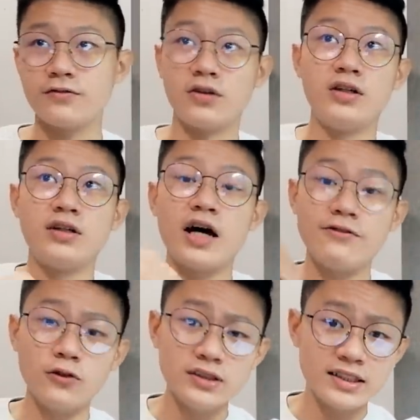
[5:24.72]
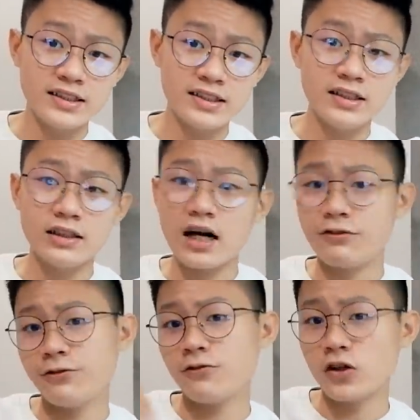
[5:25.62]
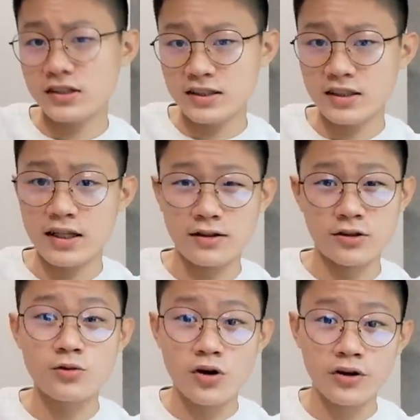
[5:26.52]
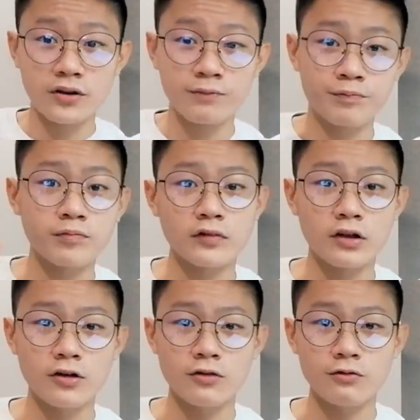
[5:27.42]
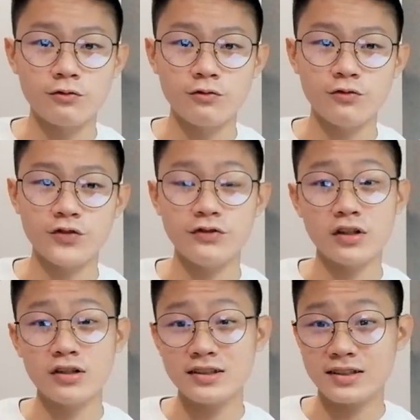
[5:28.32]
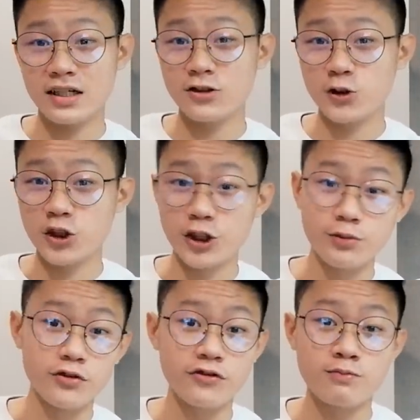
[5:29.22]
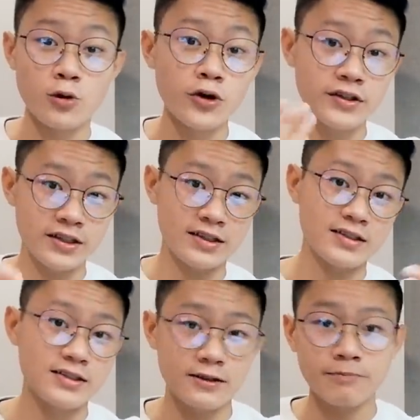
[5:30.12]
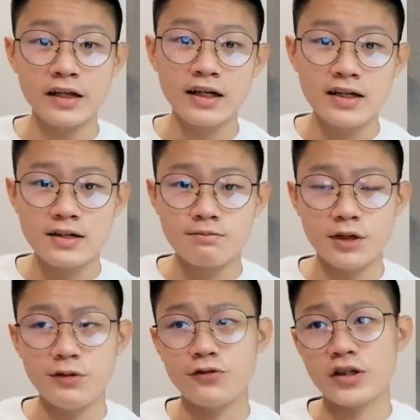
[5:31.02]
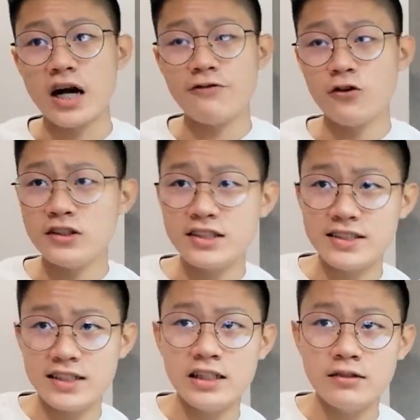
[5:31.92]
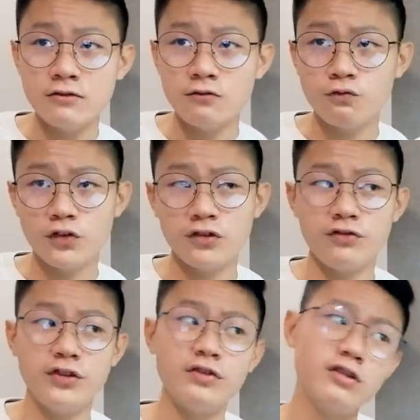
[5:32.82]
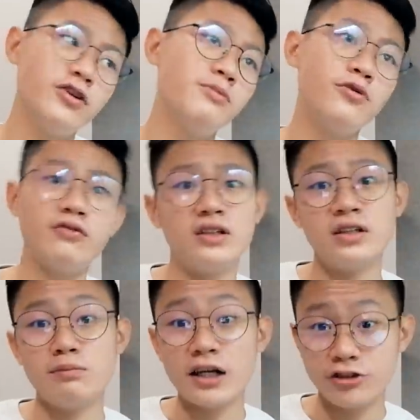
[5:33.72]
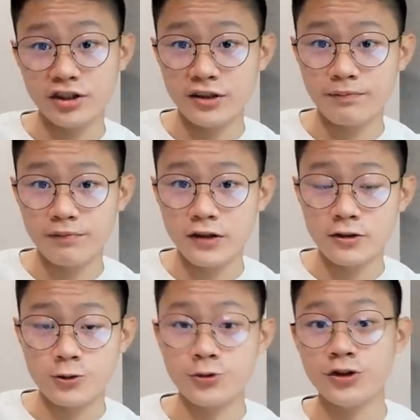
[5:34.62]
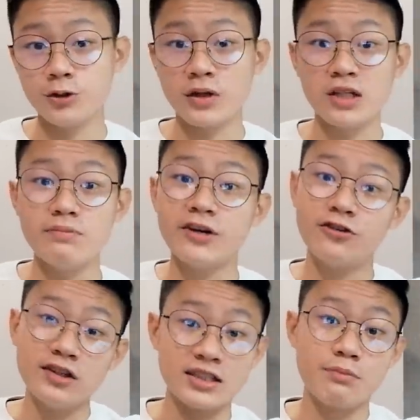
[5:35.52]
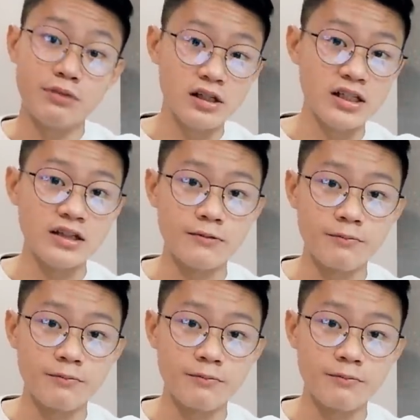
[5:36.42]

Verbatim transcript: for the iPhone 13, iPhone 14, and so on. We will start to remove more things. Maybe for the iPhone 13, we will remove the battery. So you need to buy the battery separately.